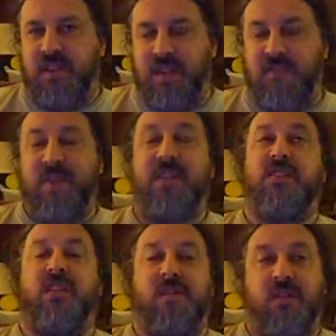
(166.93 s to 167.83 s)
information
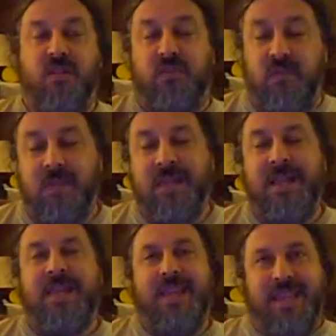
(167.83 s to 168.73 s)
is going to be useful
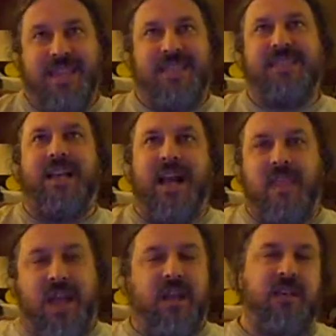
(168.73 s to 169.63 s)
inside
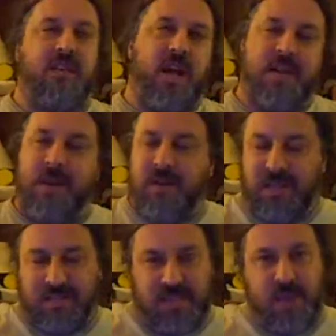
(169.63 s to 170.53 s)
that documentary,
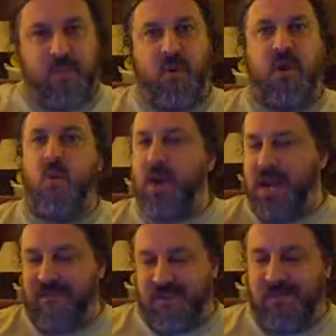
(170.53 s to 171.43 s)
inside that book, or
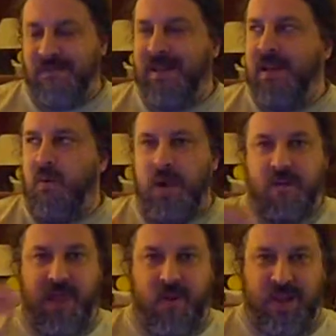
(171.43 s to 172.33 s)
whatever,
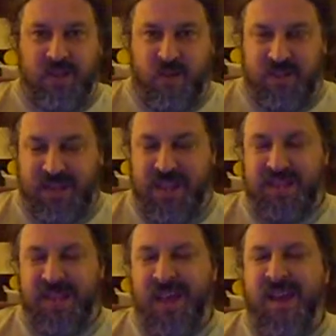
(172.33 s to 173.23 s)
whatever that resource is.